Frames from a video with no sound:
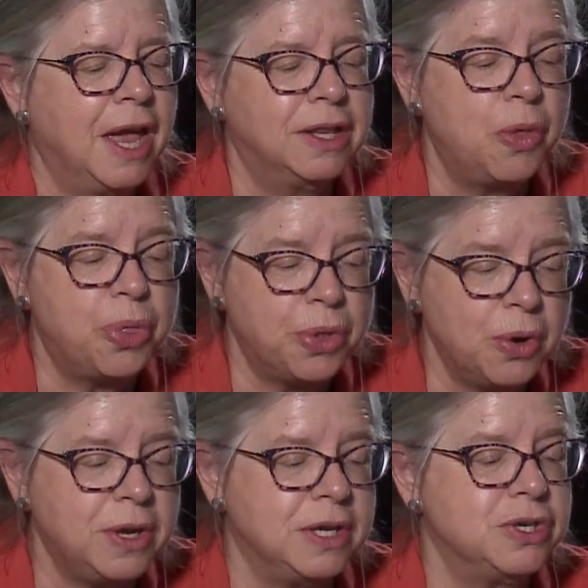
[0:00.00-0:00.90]
And the
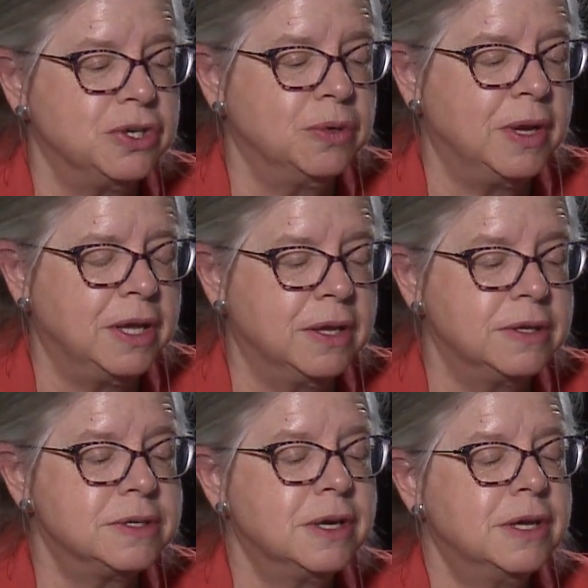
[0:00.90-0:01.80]
third issue
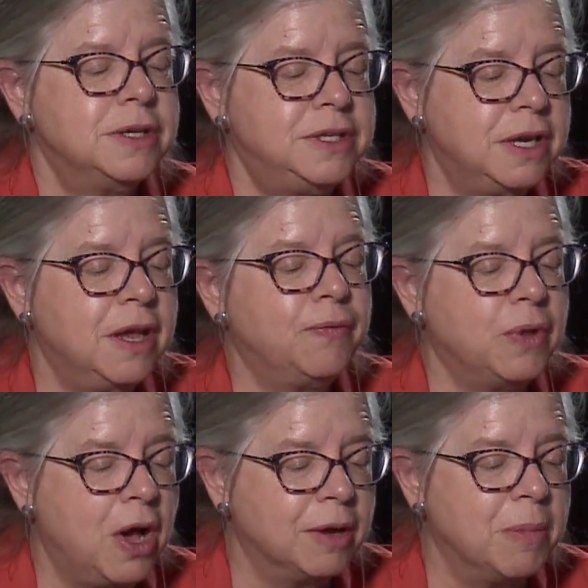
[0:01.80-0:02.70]
is City of
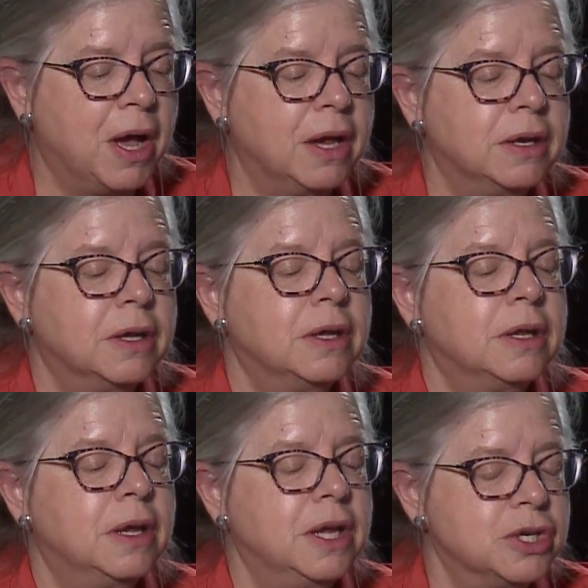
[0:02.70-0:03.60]
Longmont
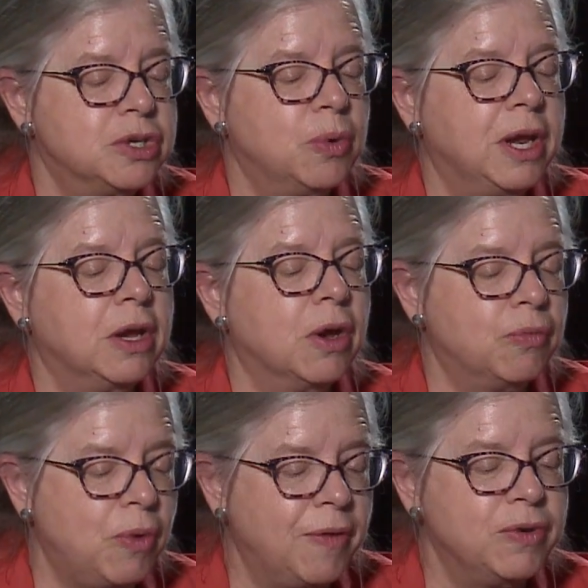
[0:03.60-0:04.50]
issuing
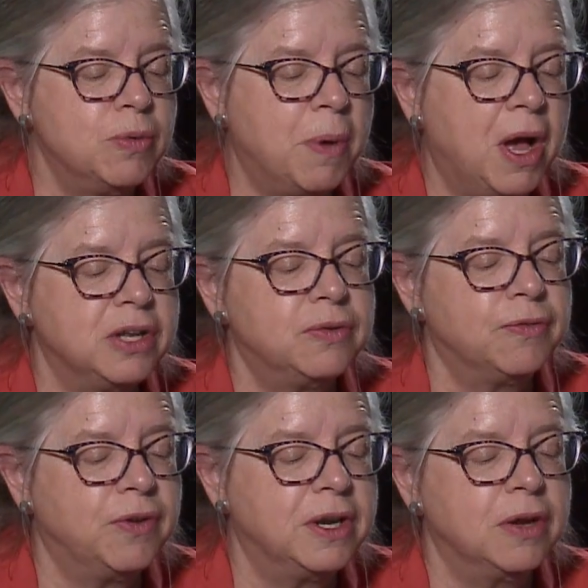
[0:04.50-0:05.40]
revenue bonds for
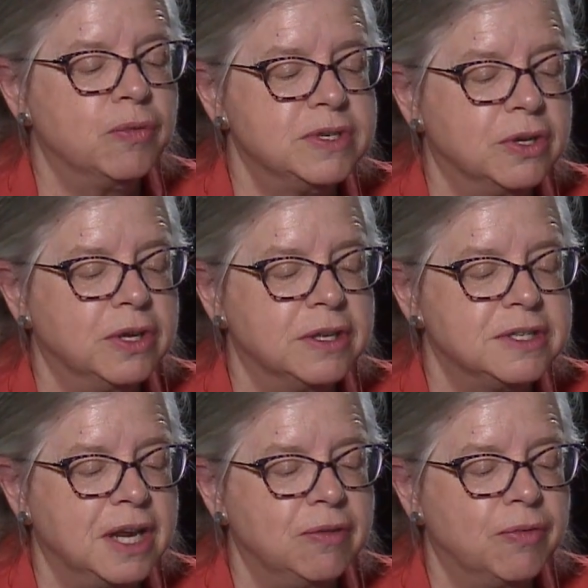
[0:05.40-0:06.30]
funding resilient
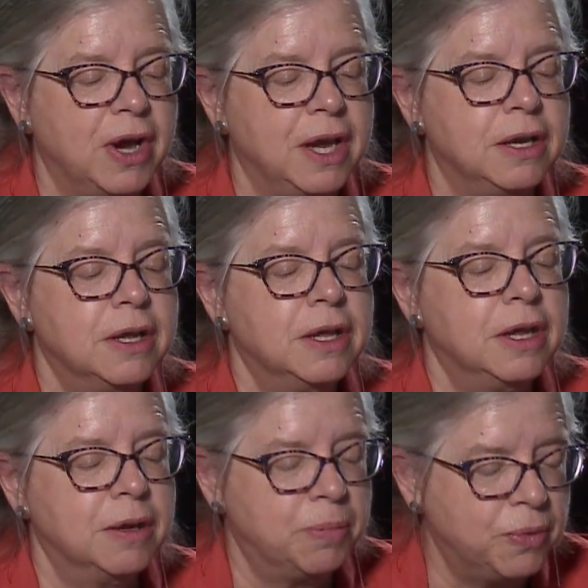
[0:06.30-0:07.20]
St. Vrain
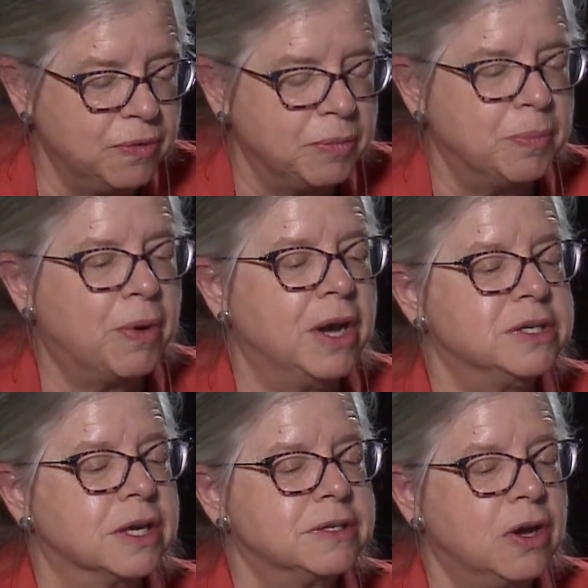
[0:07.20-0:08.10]
improvement
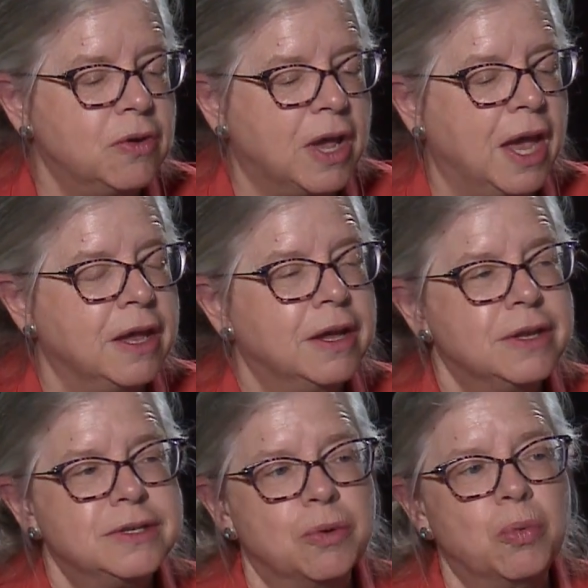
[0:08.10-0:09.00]
projects. Okay,
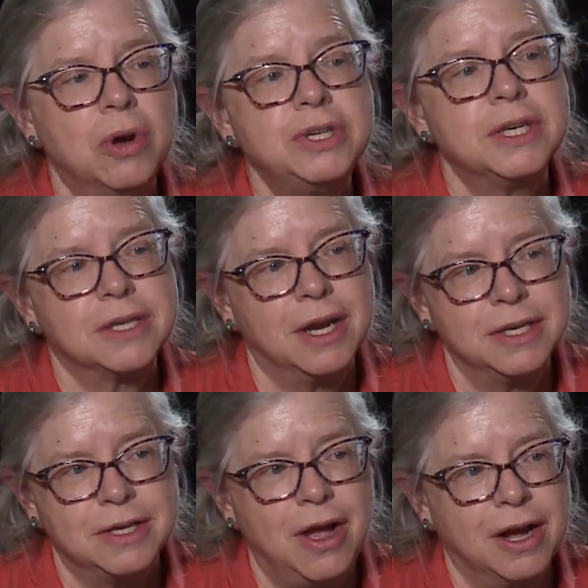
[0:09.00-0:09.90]
so we're just going to
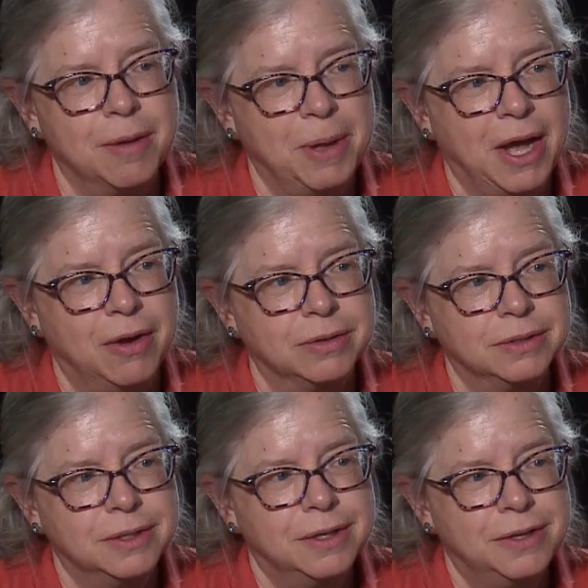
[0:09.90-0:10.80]
talk about
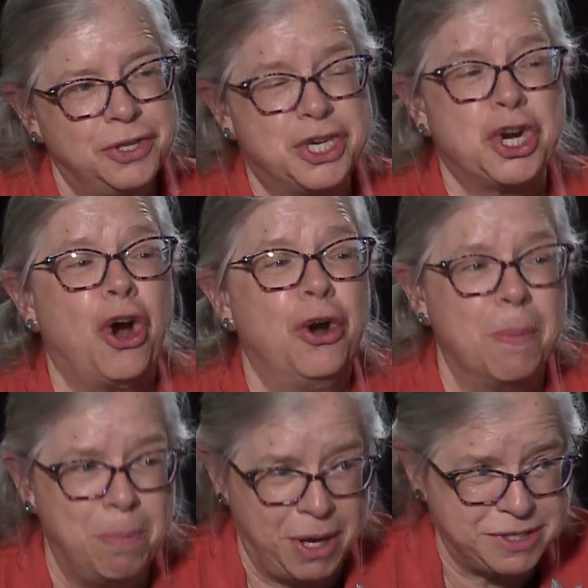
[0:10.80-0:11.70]
the charter
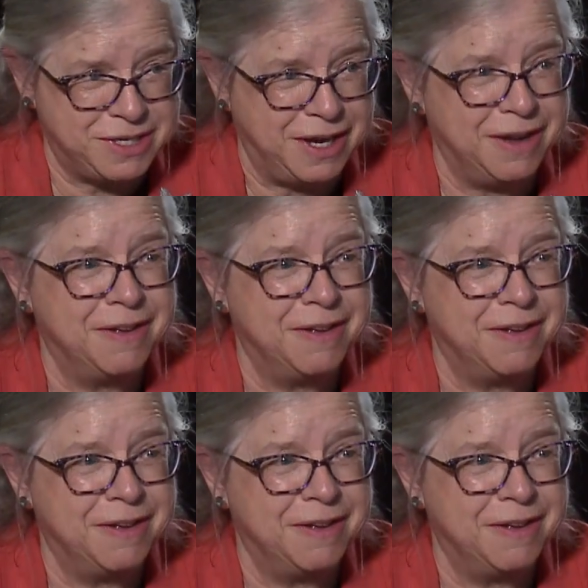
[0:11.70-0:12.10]
busting.